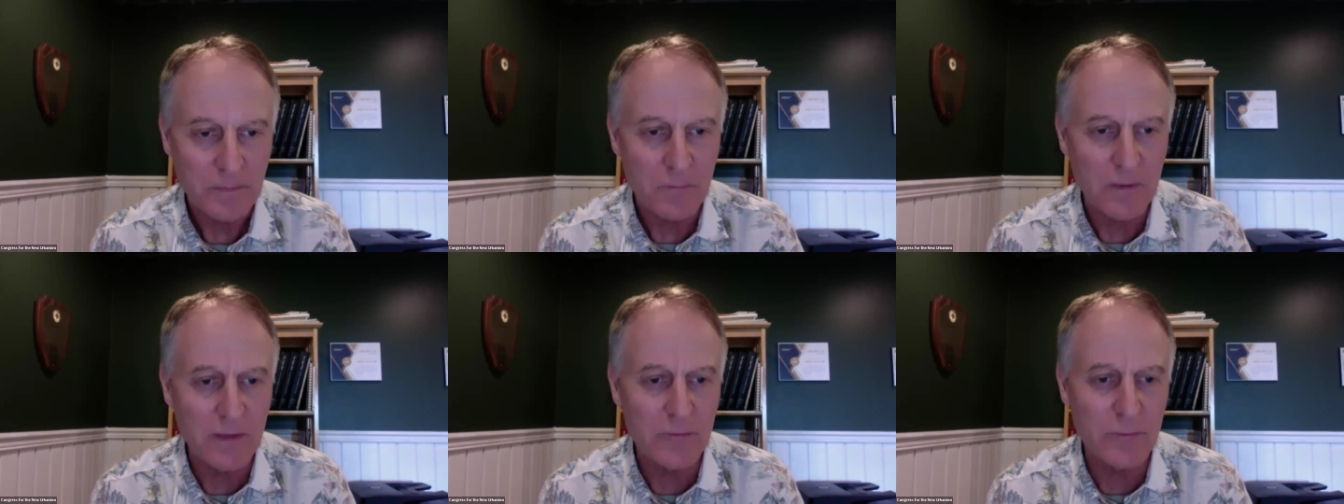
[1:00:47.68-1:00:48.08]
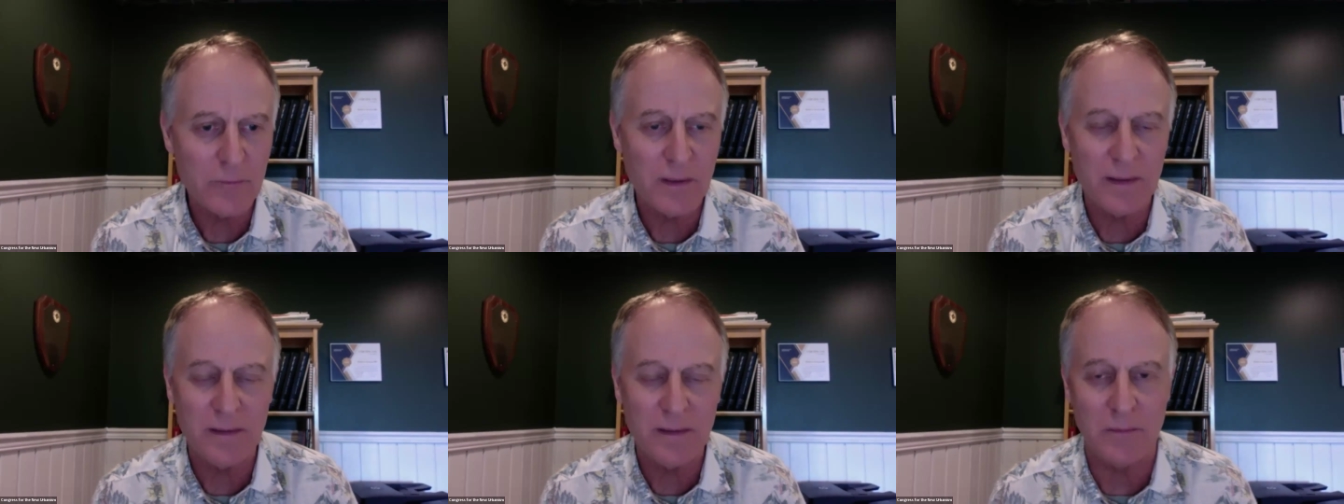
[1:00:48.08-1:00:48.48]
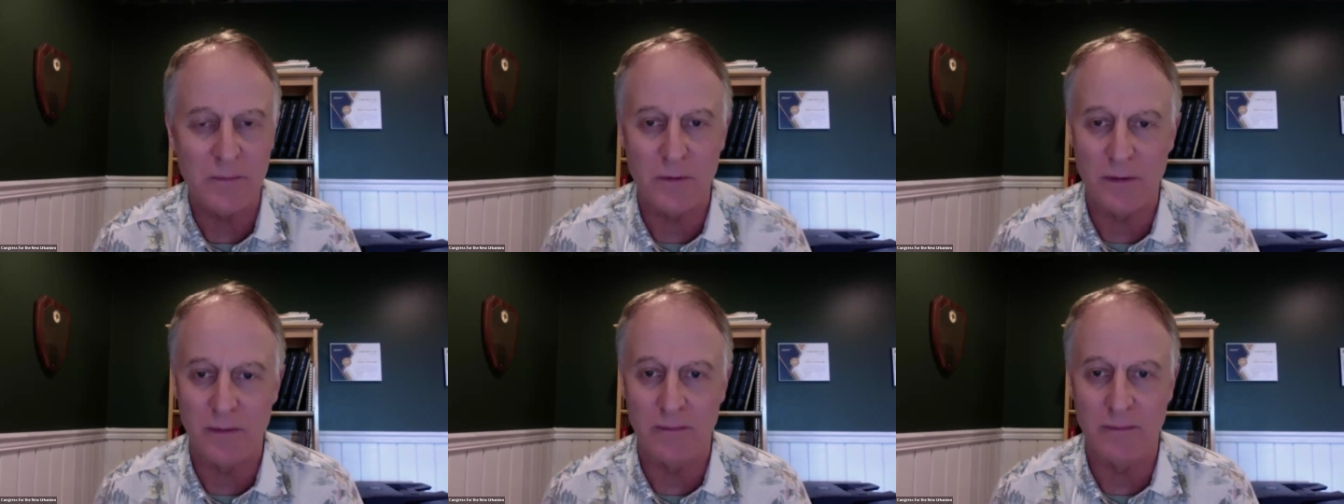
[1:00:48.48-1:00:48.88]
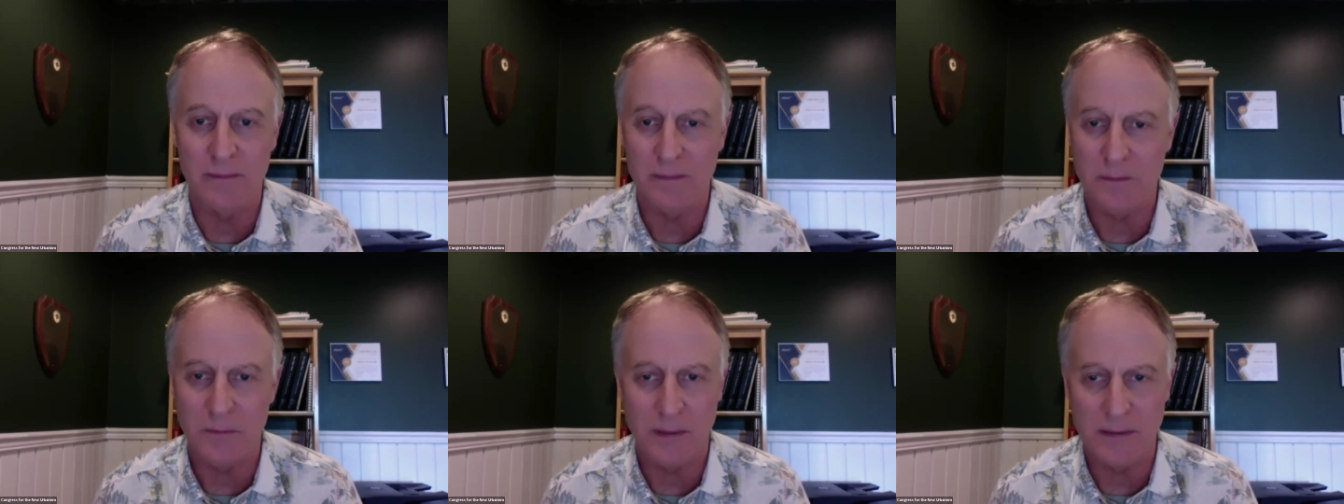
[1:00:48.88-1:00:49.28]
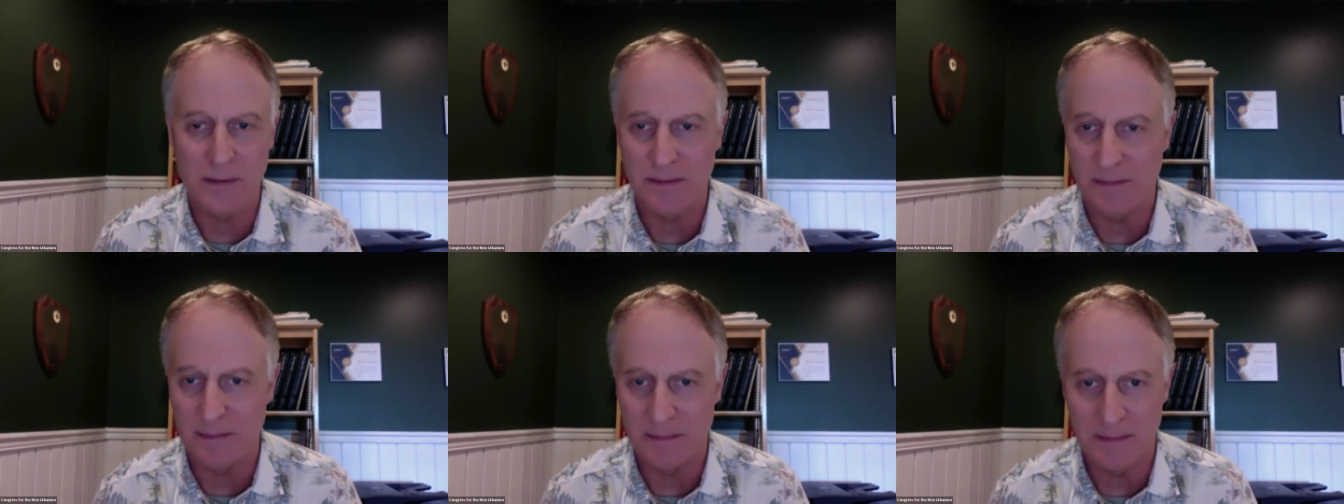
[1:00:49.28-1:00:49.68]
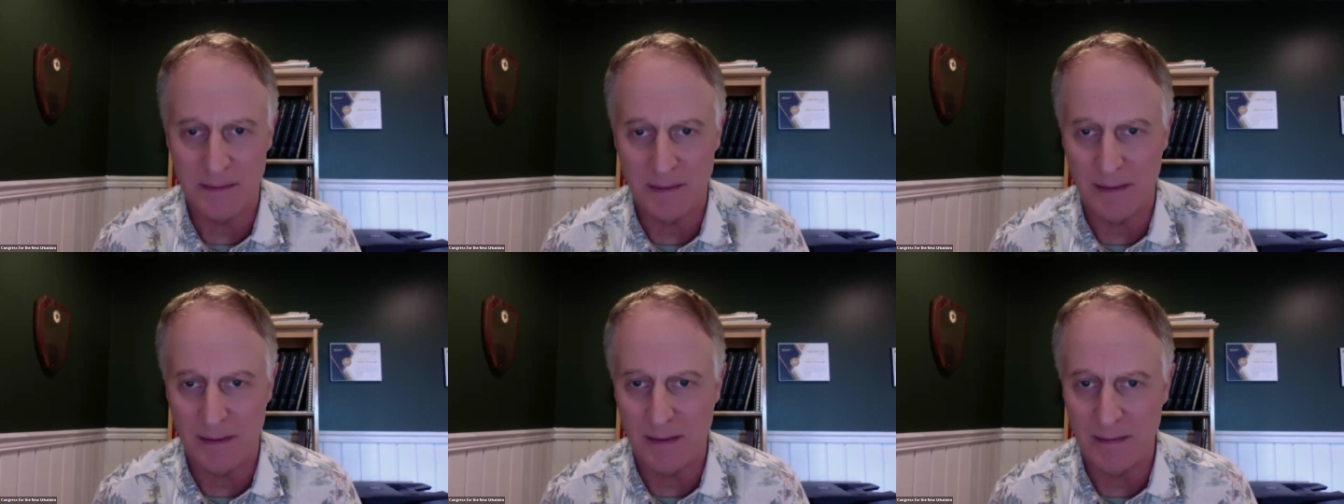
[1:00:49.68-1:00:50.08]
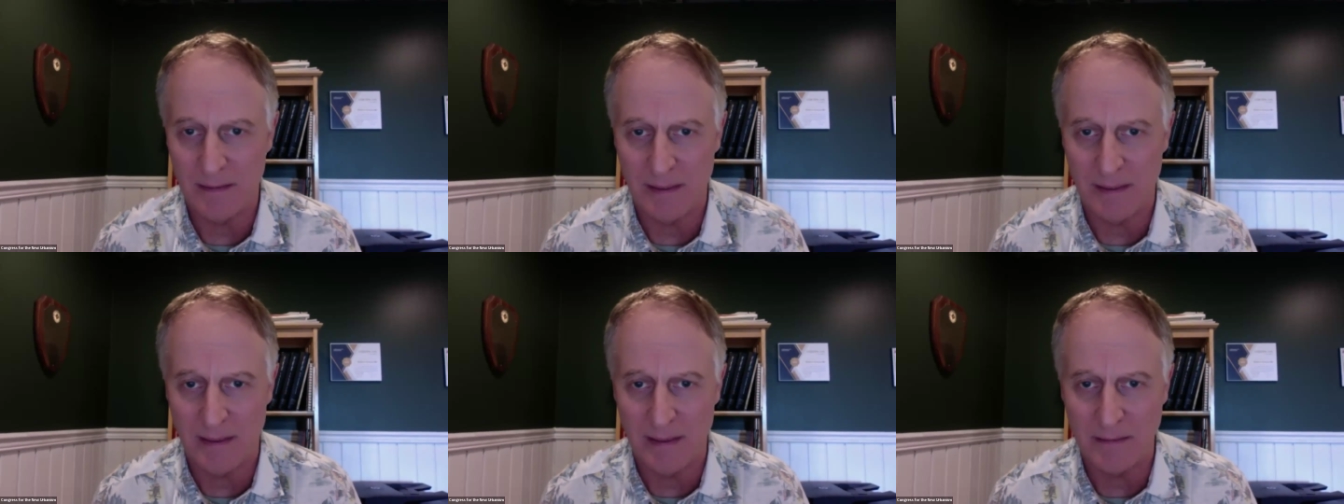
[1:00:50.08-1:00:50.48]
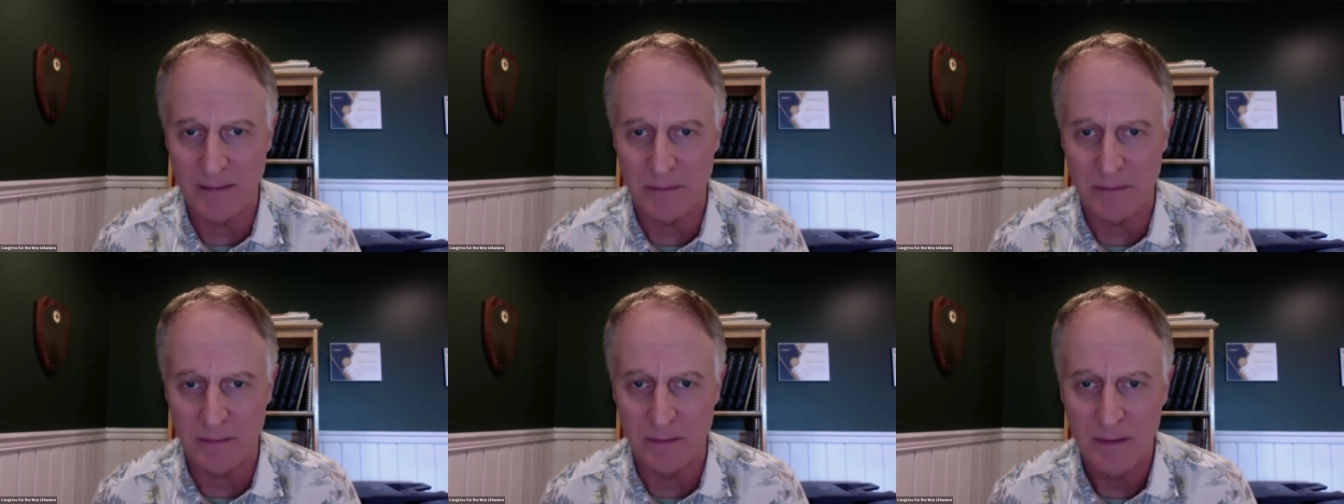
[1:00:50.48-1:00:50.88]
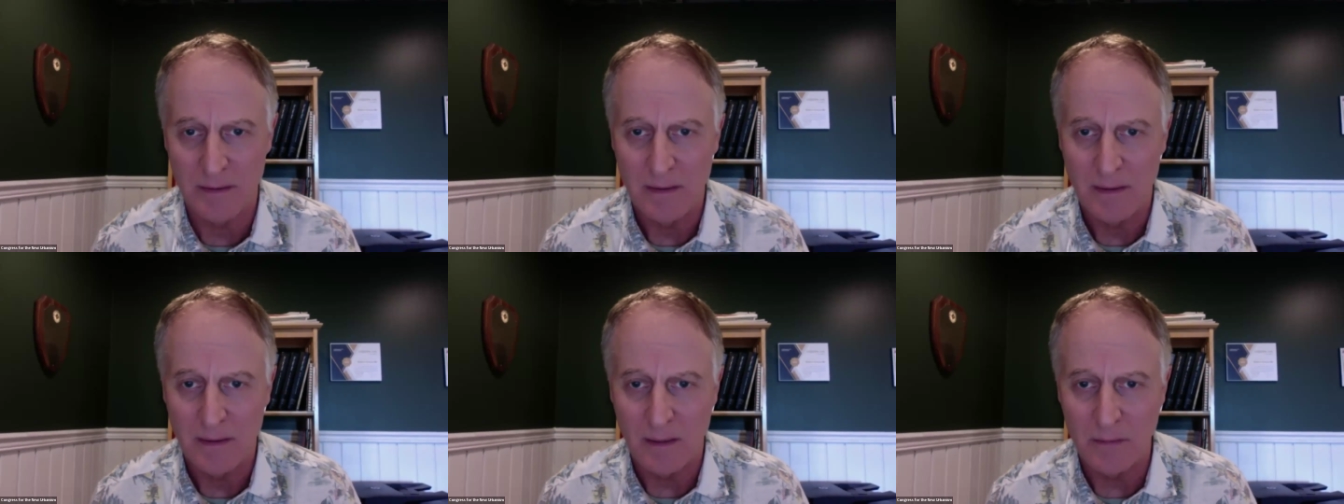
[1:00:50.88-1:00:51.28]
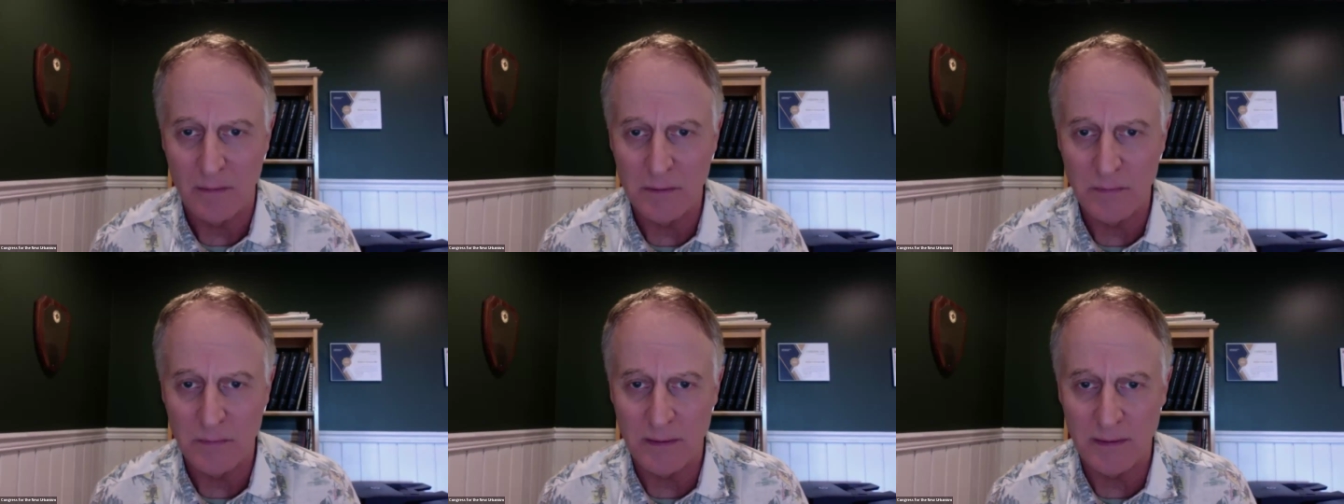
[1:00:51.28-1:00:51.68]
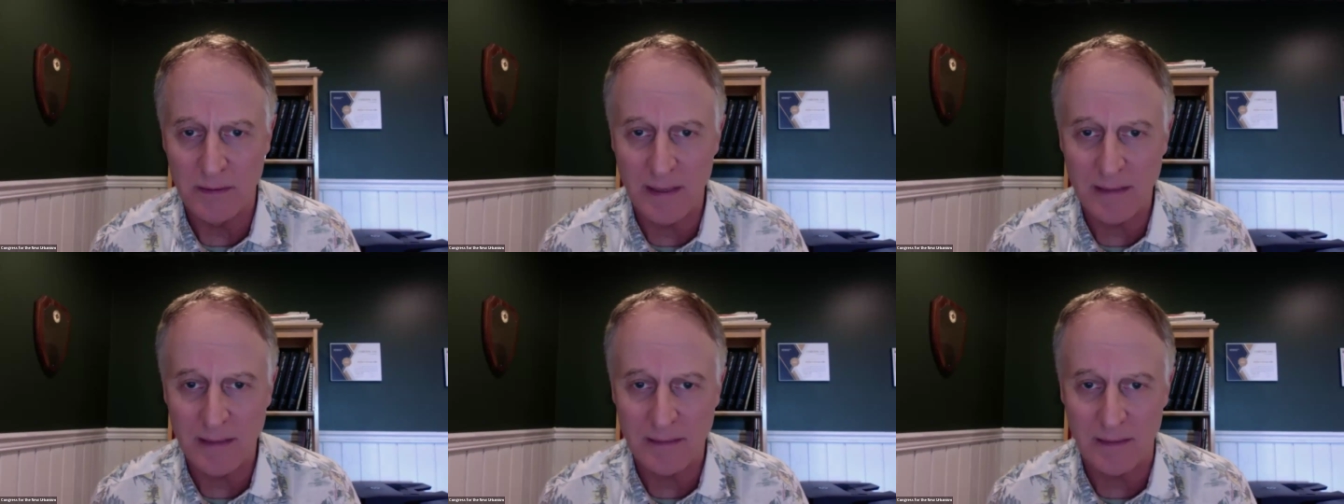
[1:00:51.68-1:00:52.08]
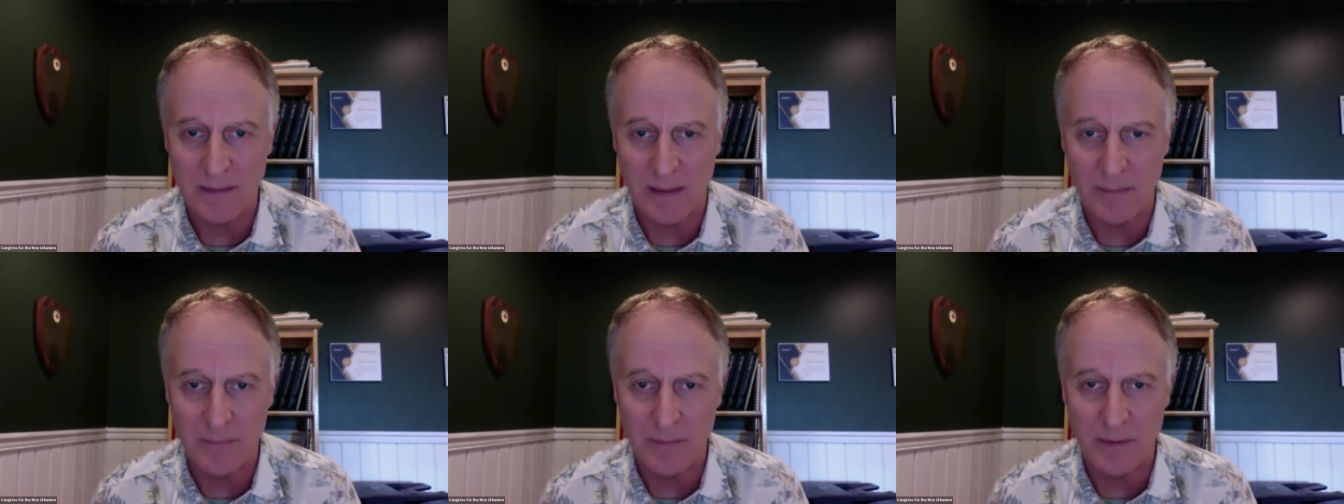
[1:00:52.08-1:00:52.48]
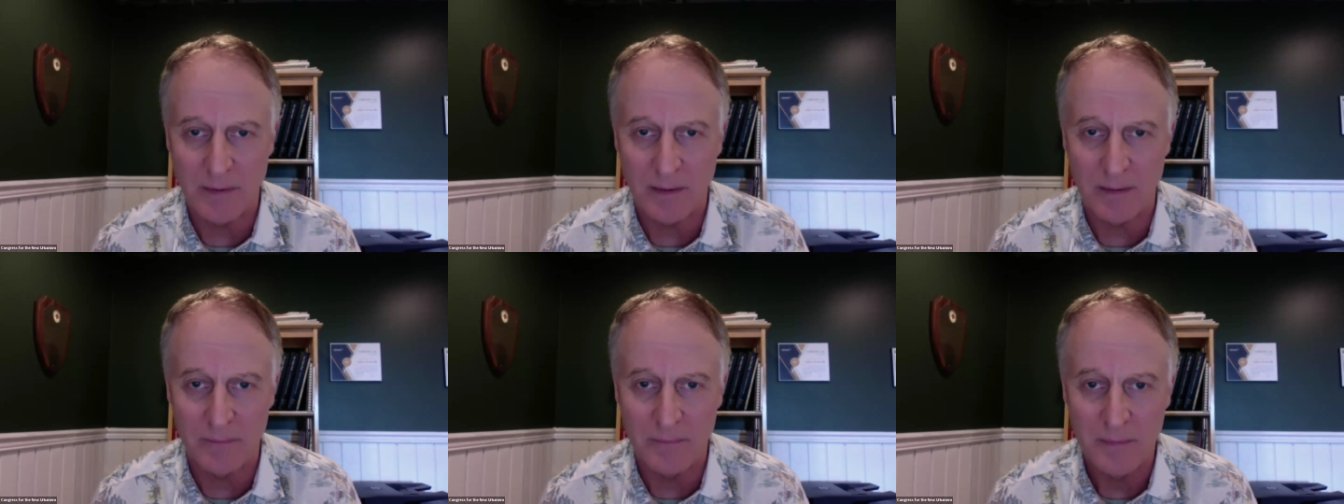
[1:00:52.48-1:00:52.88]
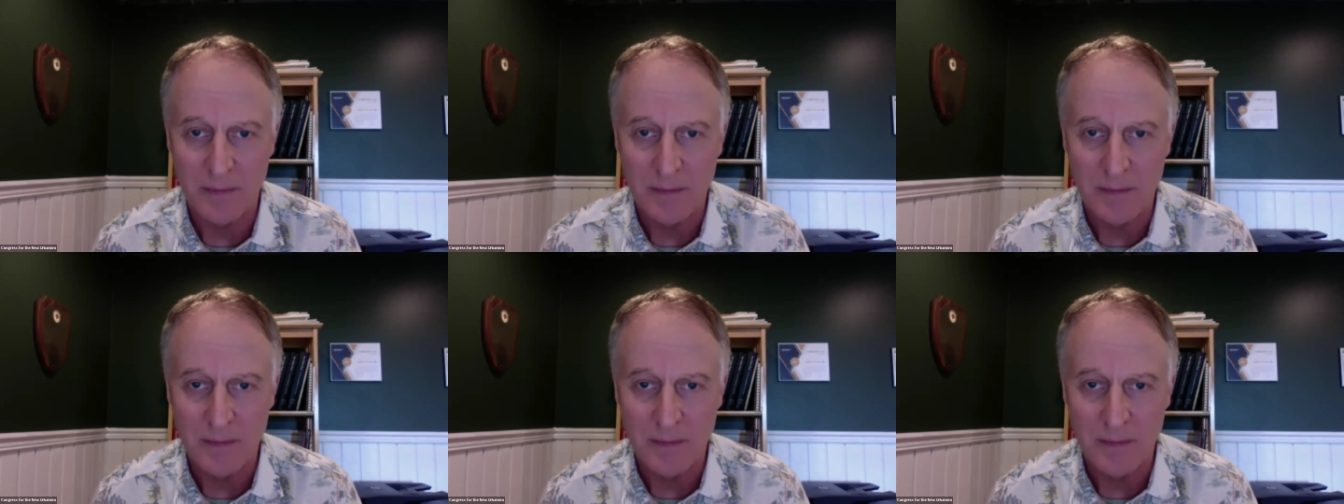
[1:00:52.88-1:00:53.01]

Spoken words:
We have plenty more questions to answer. I wish we could get to them.